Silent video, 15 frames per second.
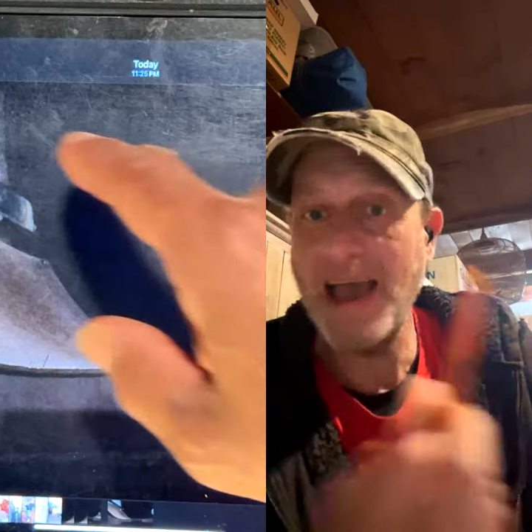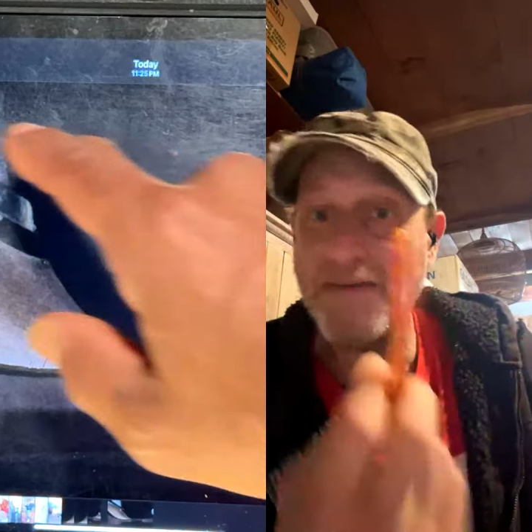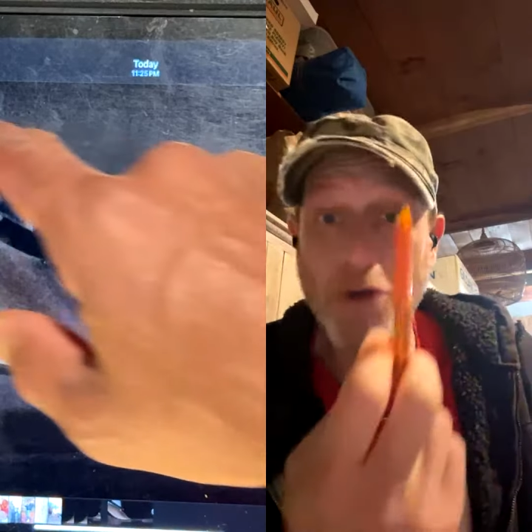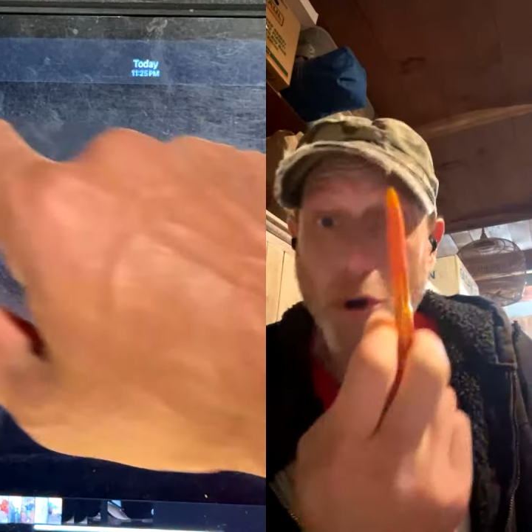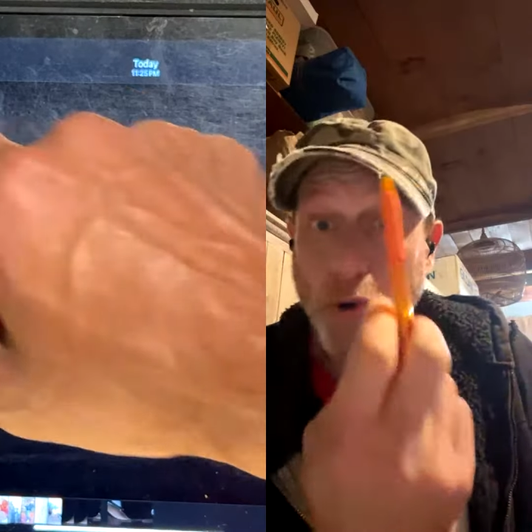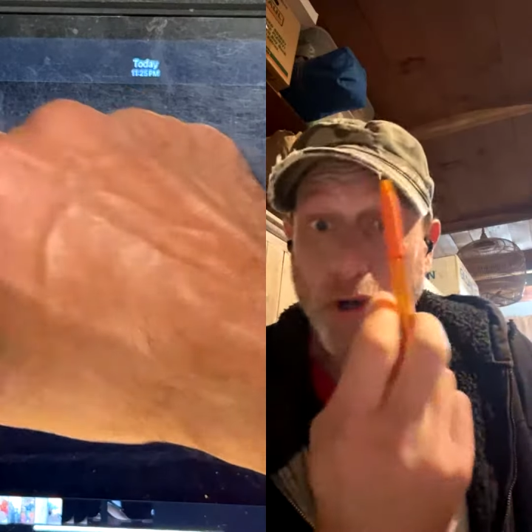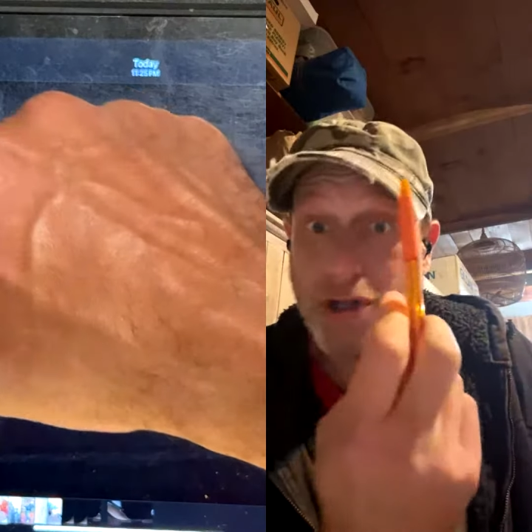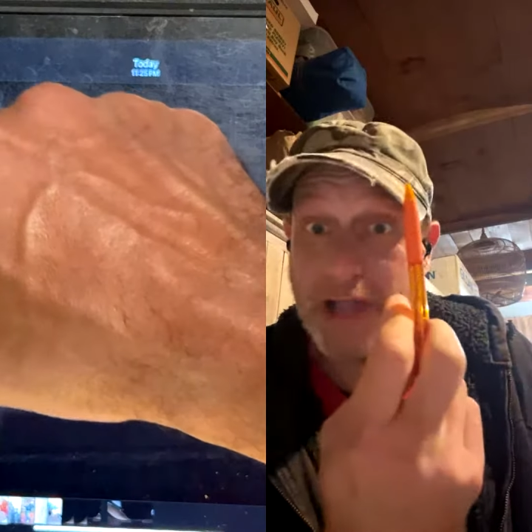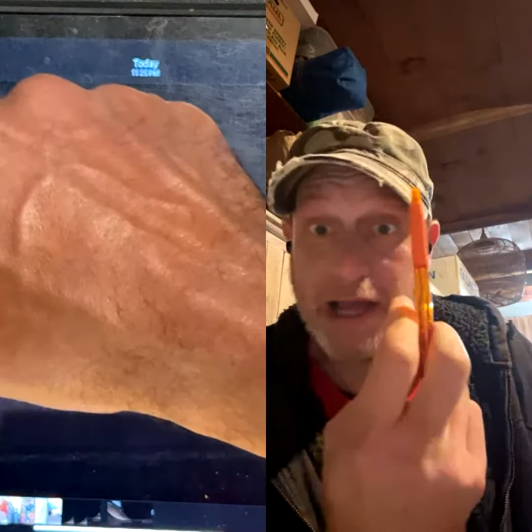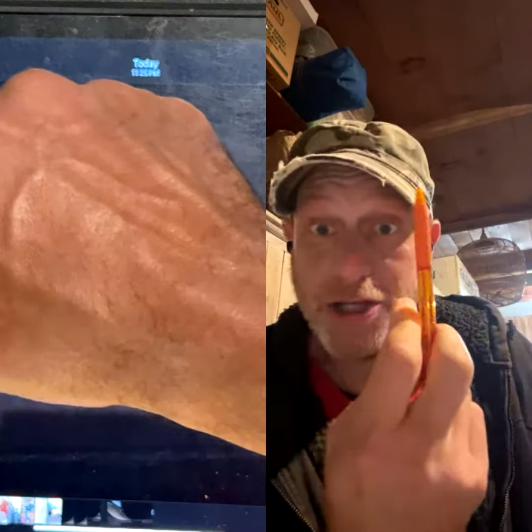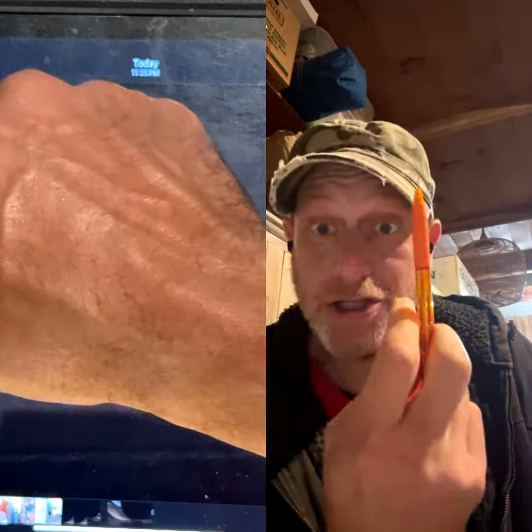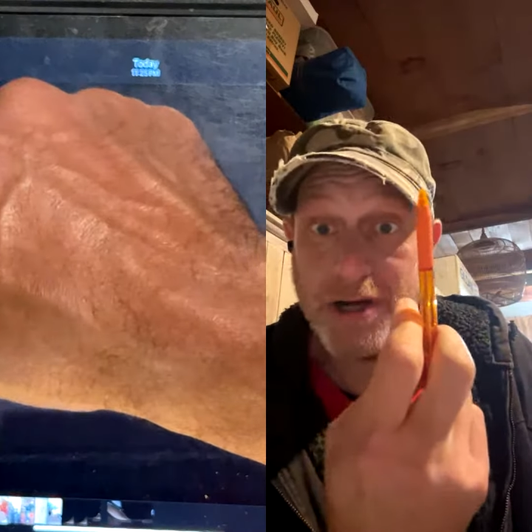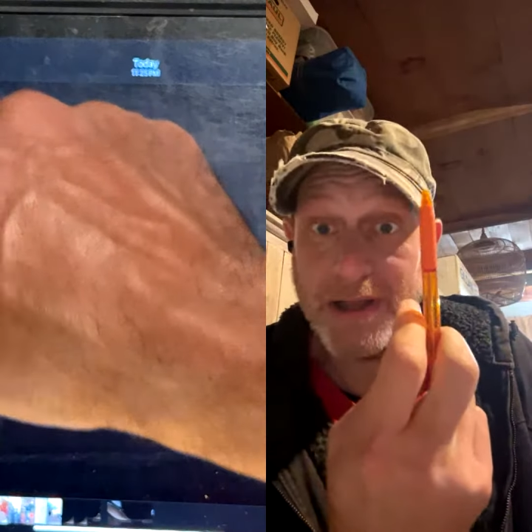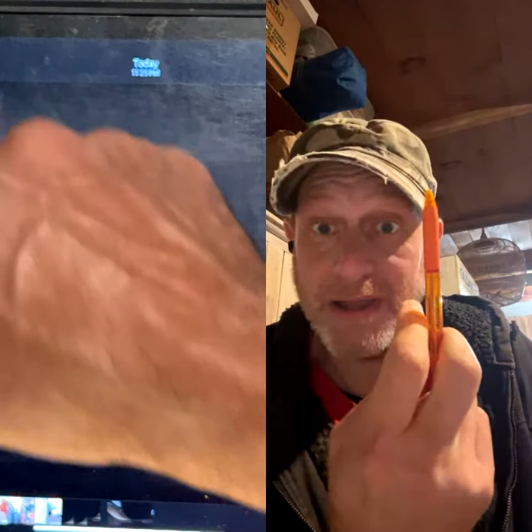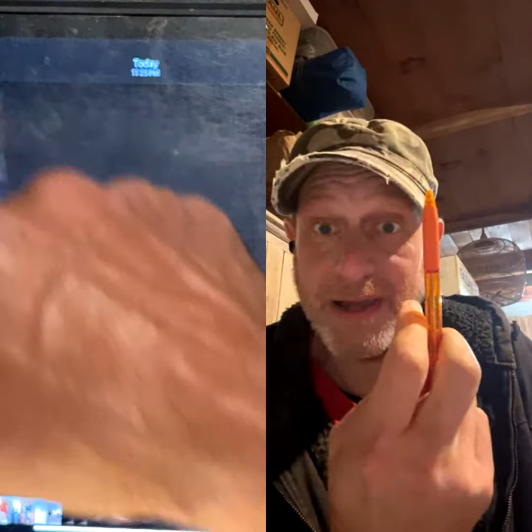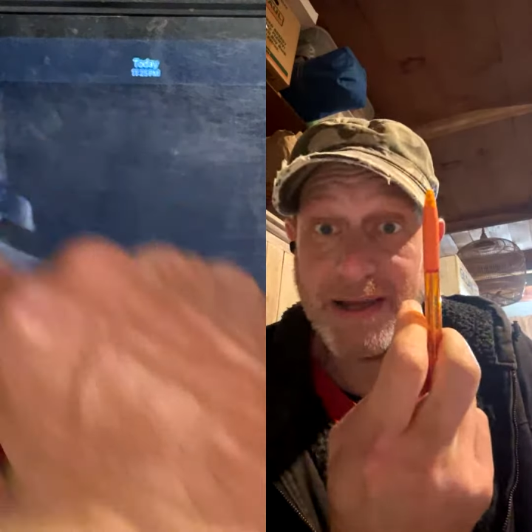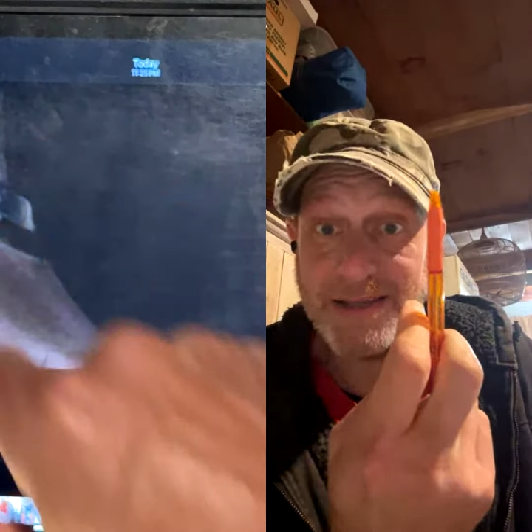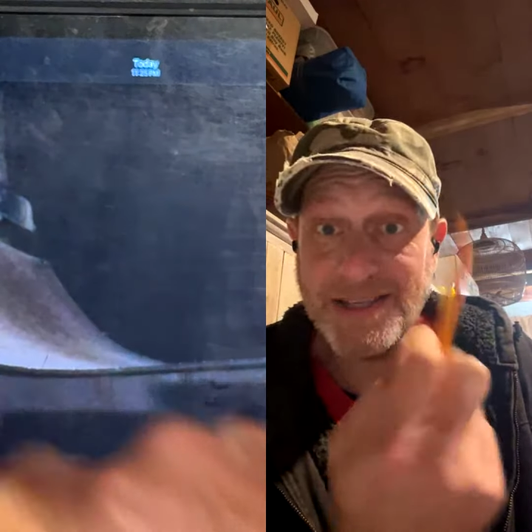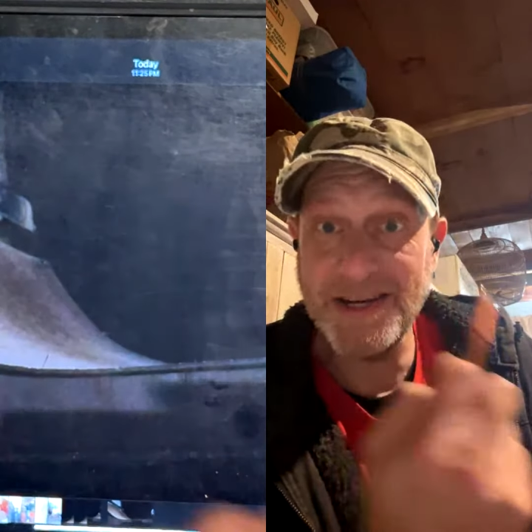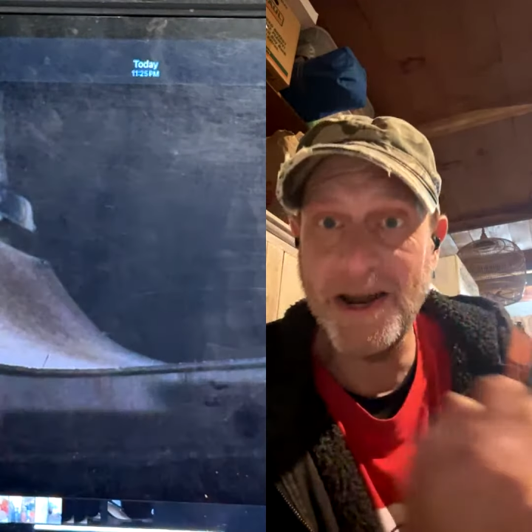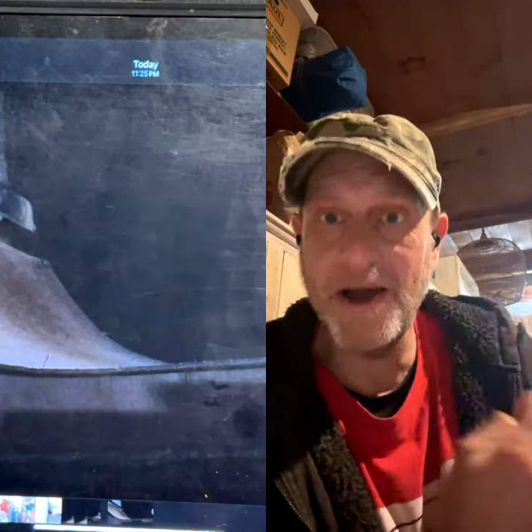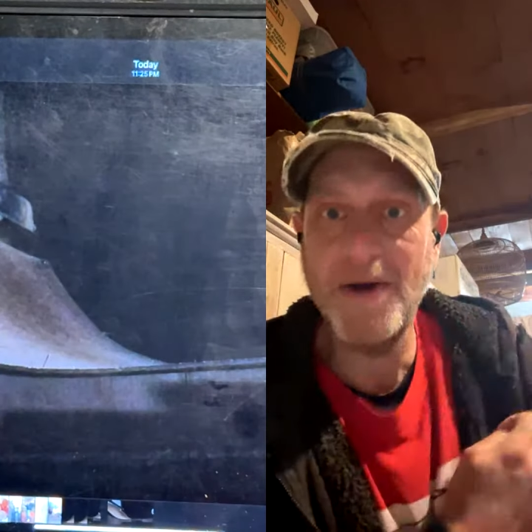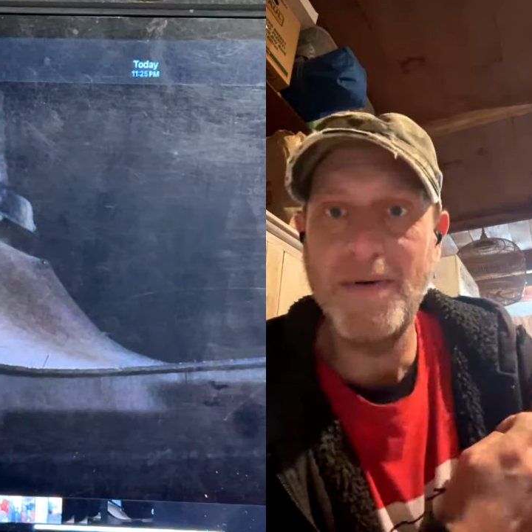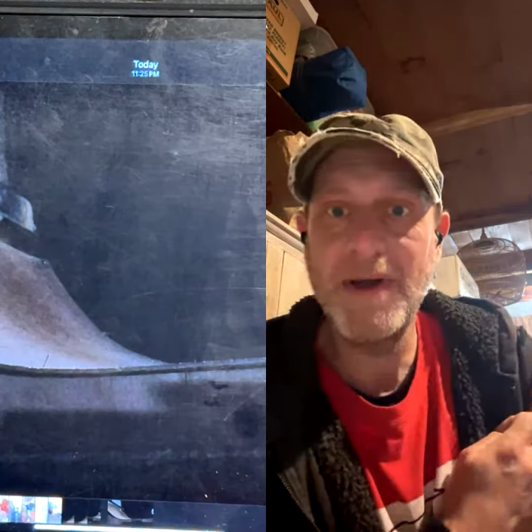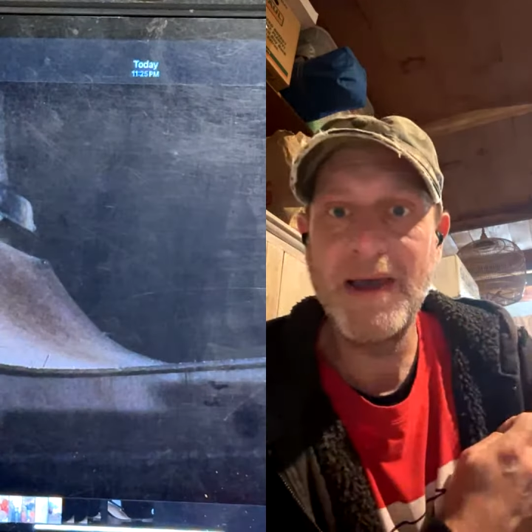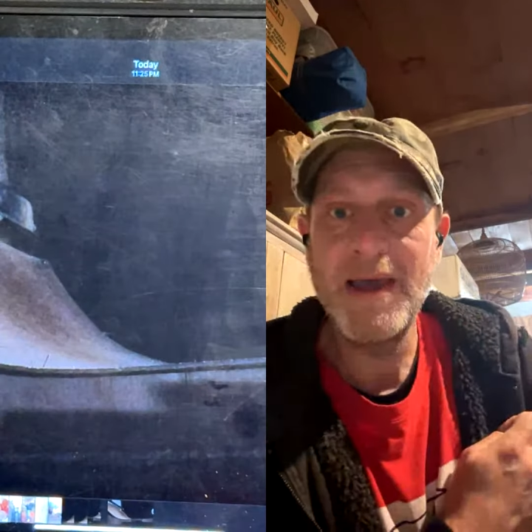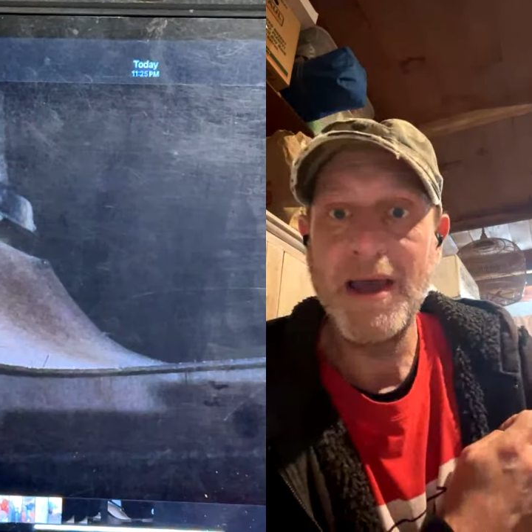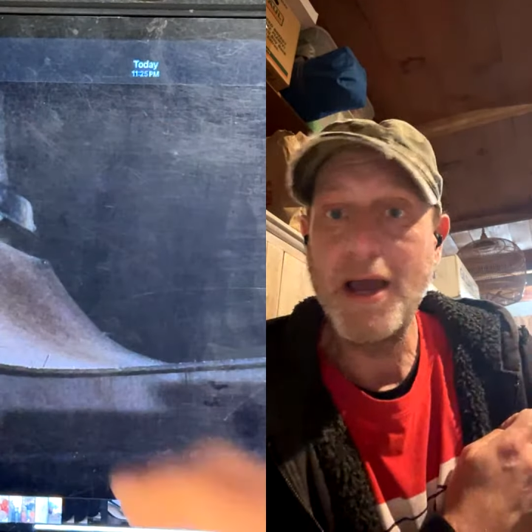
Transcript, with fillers: I have a whole collection of these, you know?